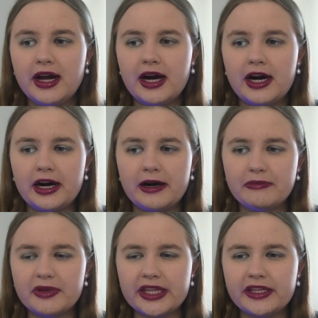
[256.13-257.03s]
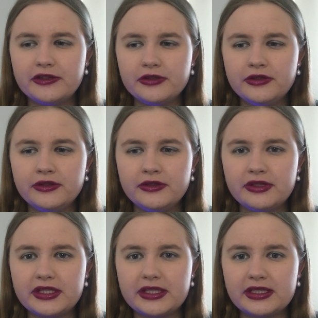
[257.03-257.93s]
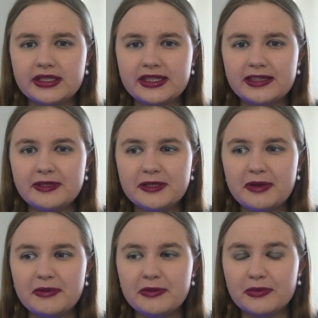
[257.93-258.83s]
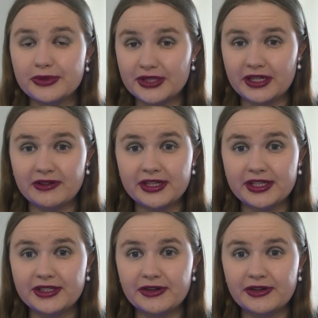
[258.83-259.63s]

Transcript: But they do, it seems to be a bit more serious,